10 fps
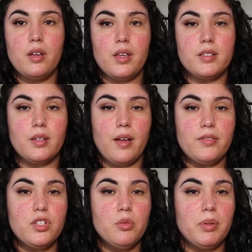Okay, so
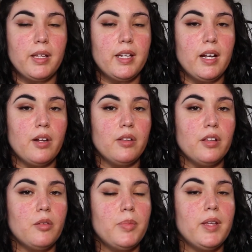after you blend it out a
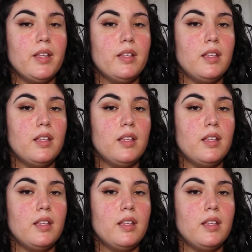little bit,